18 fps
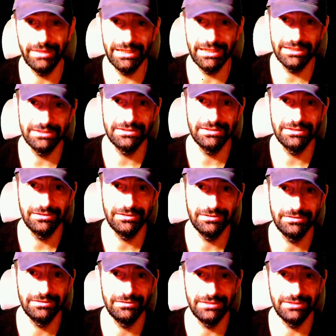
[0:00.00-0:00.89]
make
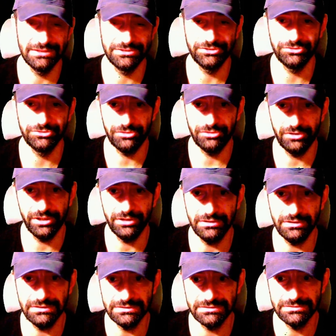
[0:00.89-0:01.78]
this
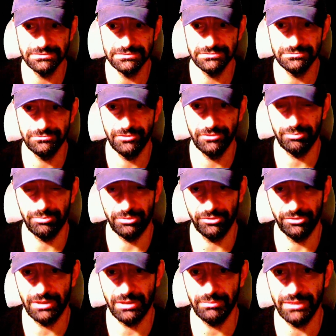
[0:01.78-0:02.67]
tutorial with
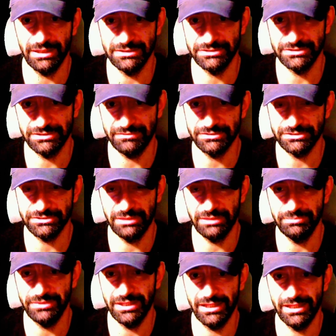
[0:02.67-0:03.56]
programming and
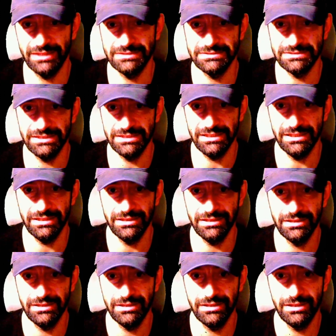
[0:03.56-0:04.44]
JavaScript and see
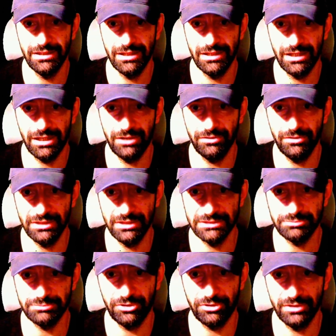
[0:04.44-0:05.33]
how
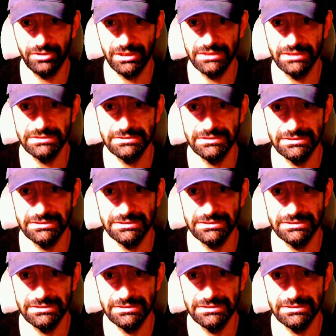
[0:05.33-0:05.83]
this progress